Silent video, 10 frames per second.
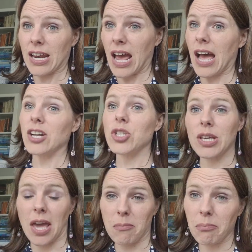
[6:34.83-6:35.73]
actually
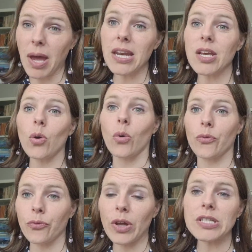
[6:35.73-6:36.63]
get money or
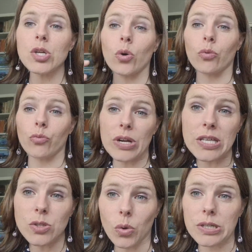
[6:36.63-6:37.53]
funding or
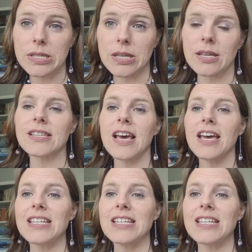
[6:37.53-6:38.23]
resources